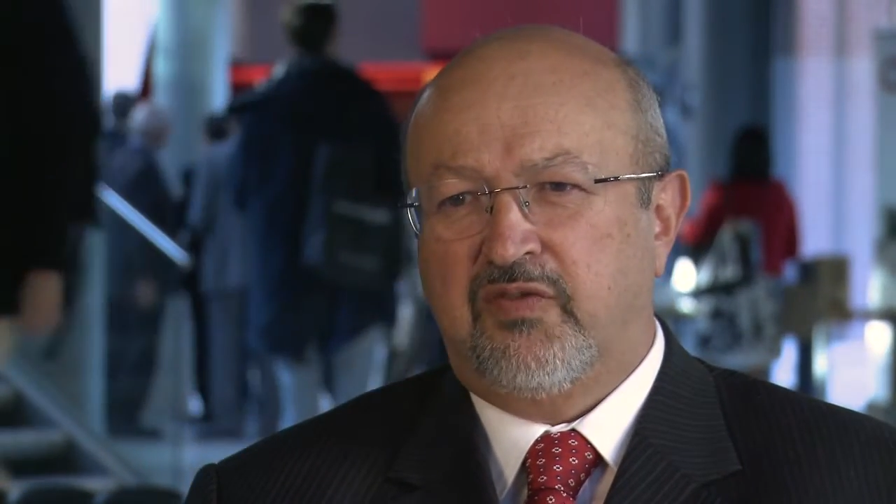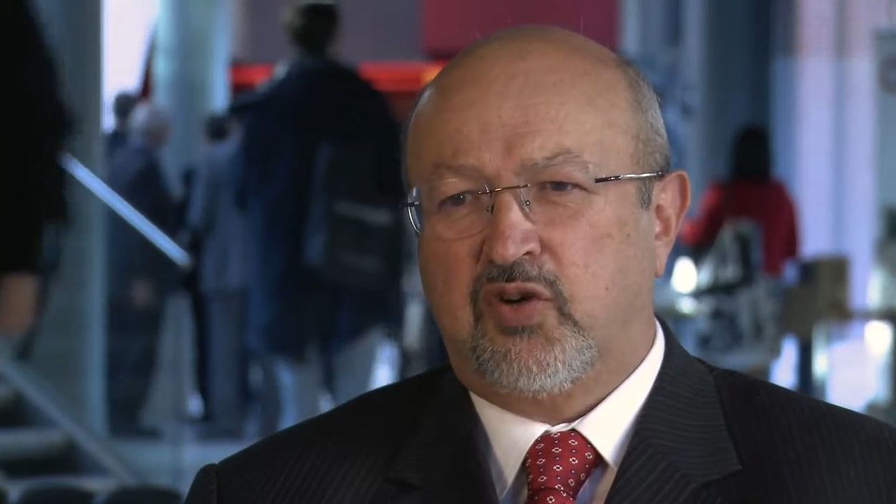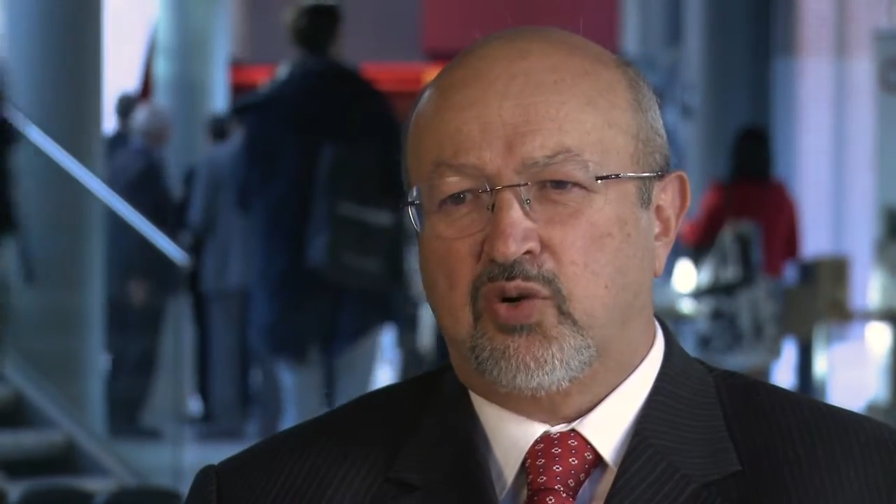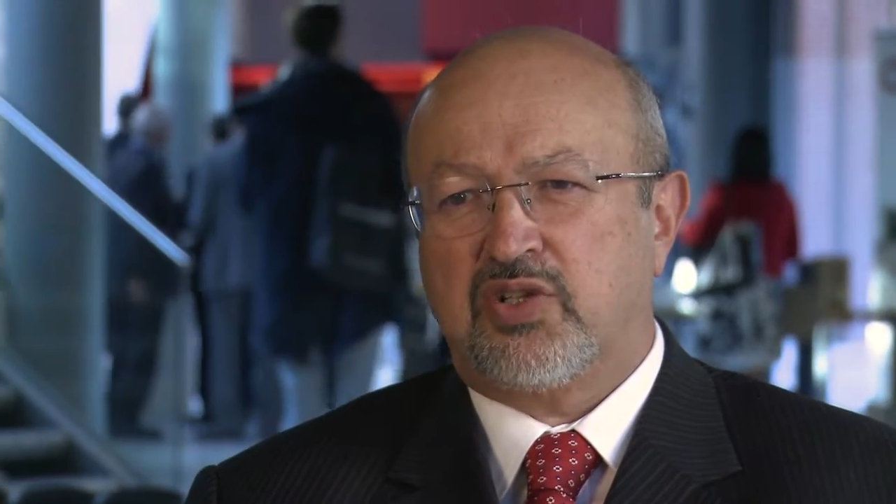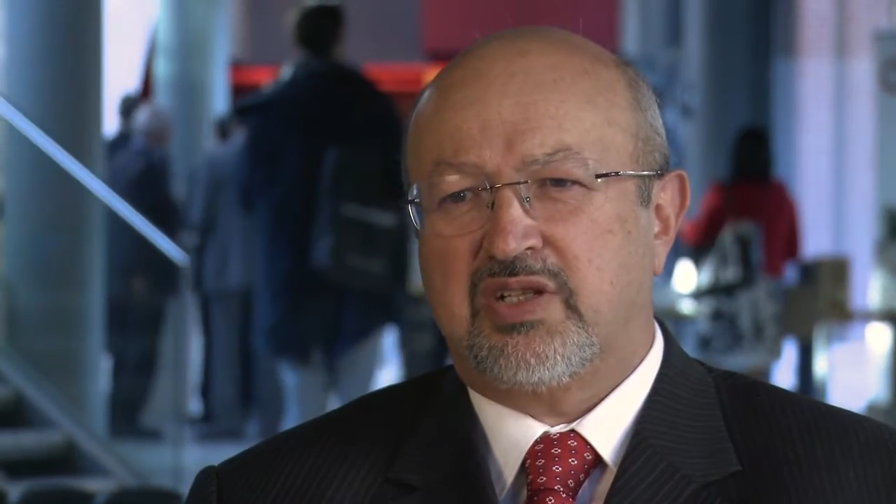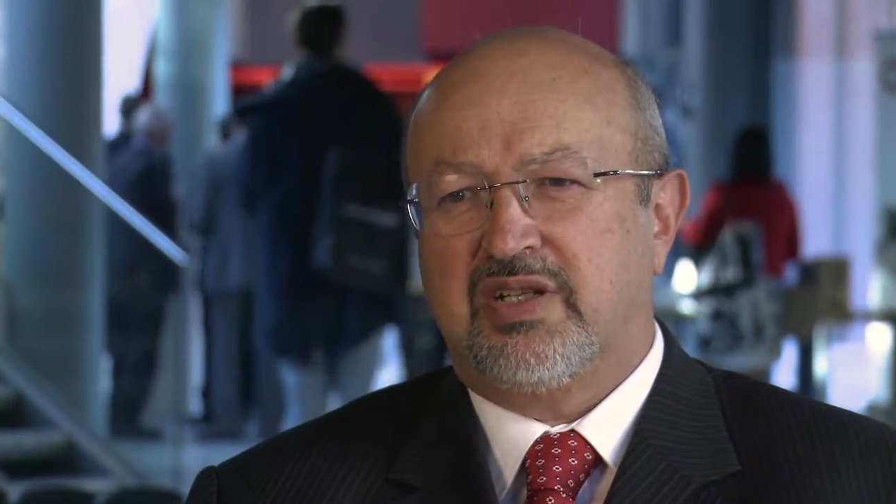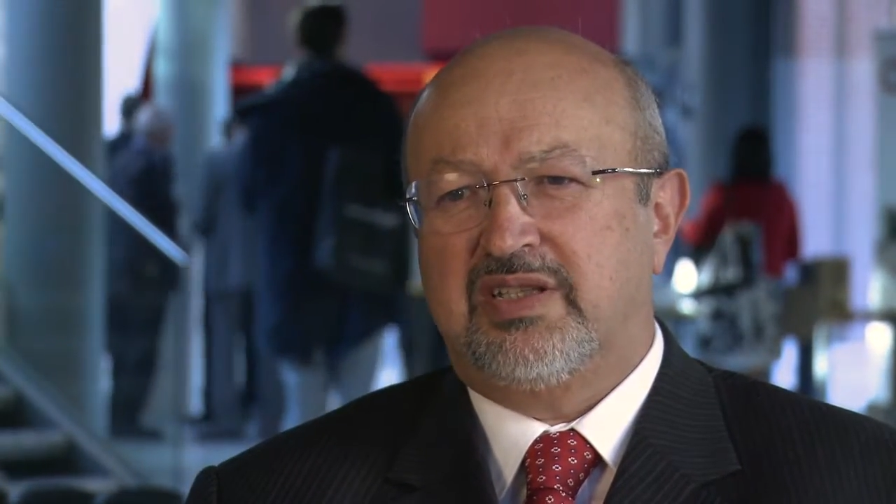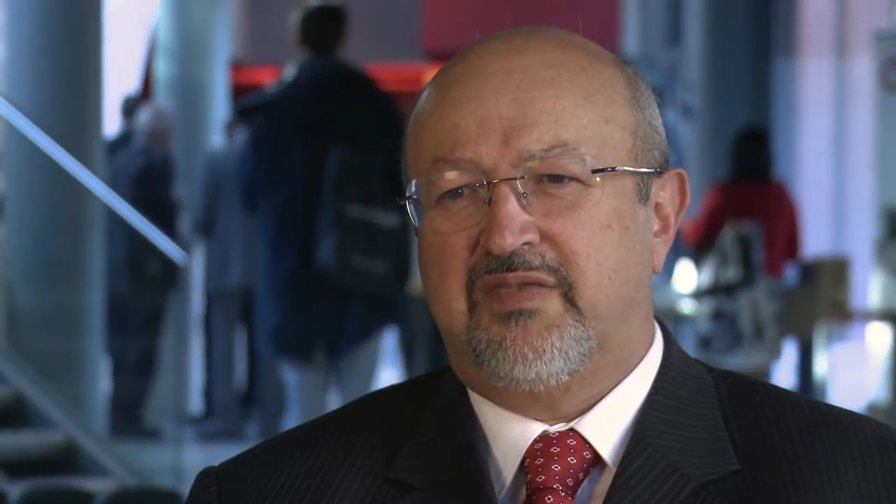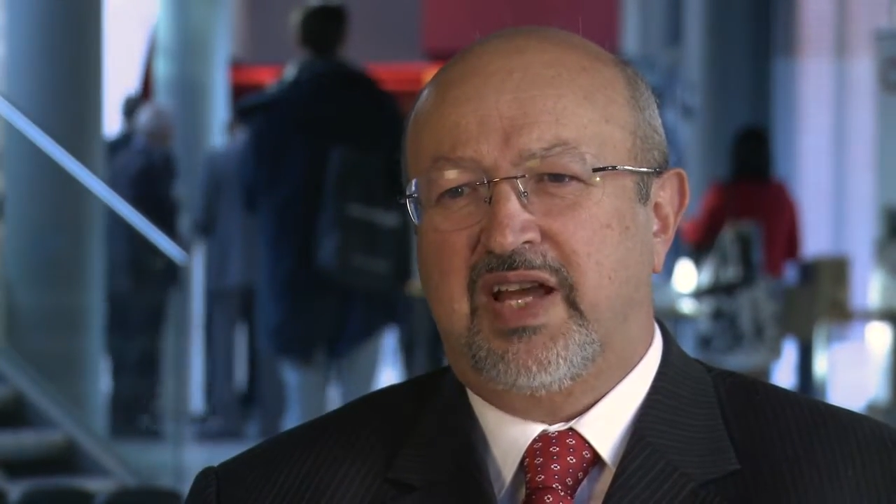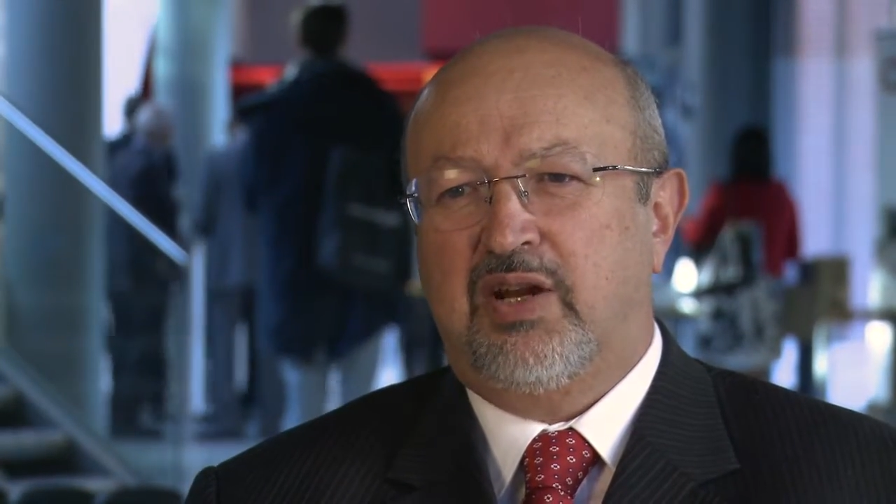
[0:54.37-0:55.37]
of course,
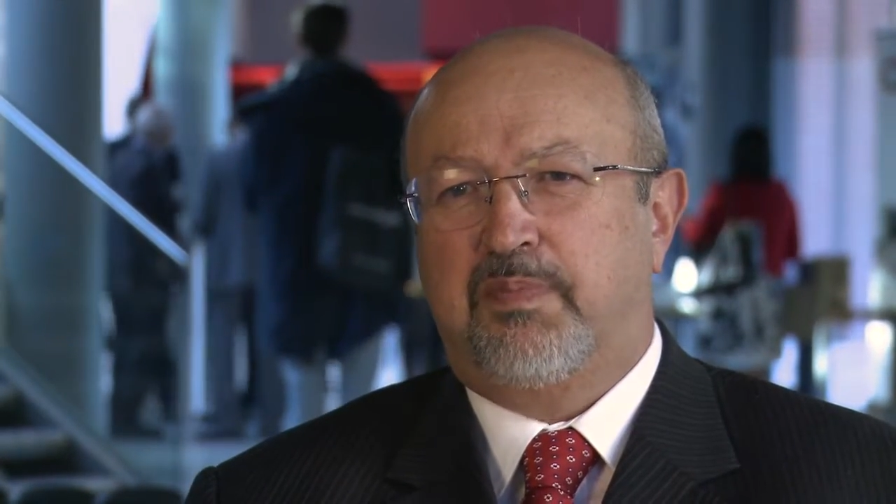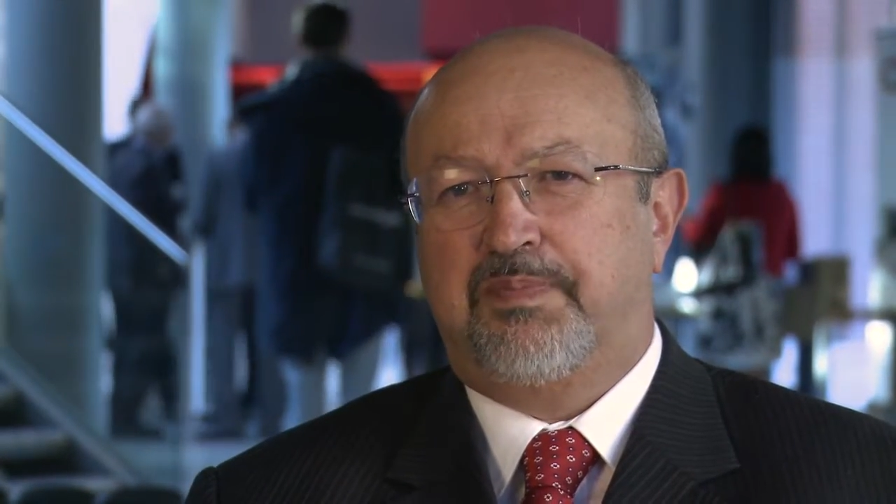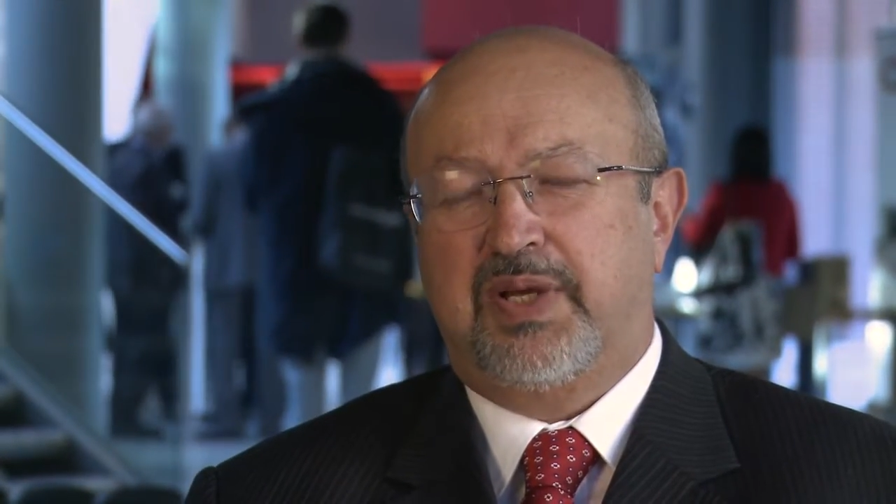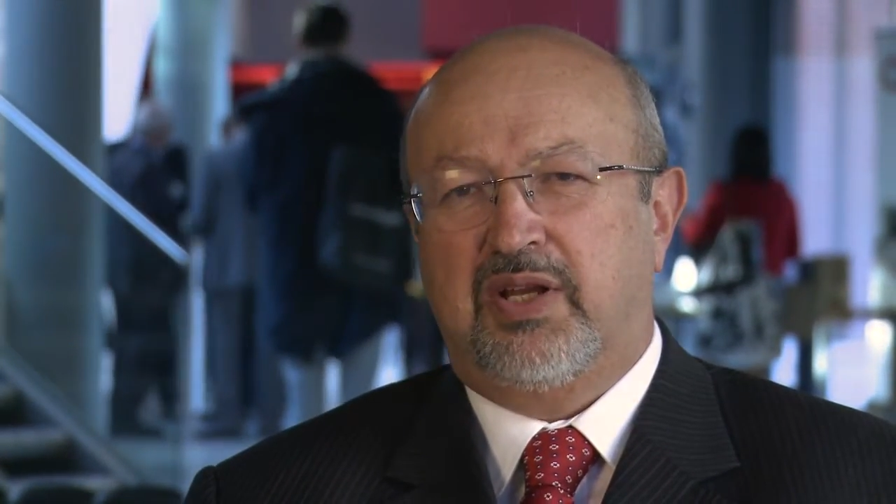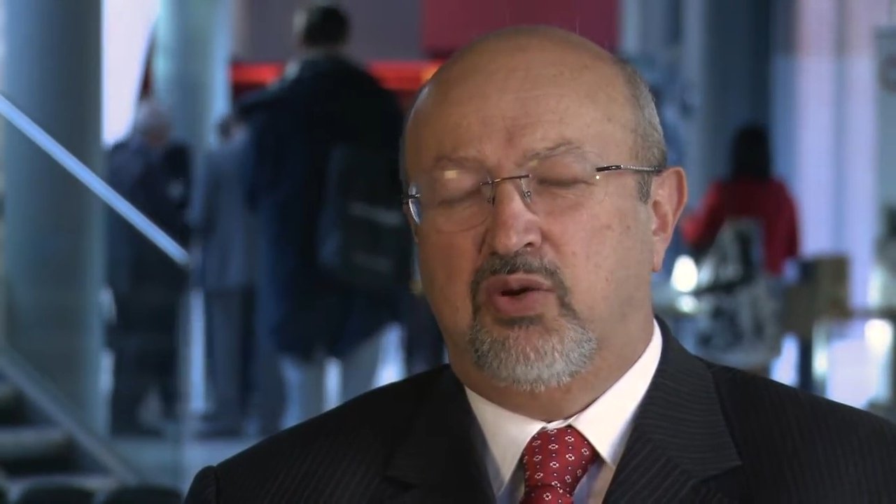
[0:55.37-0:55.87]
develop,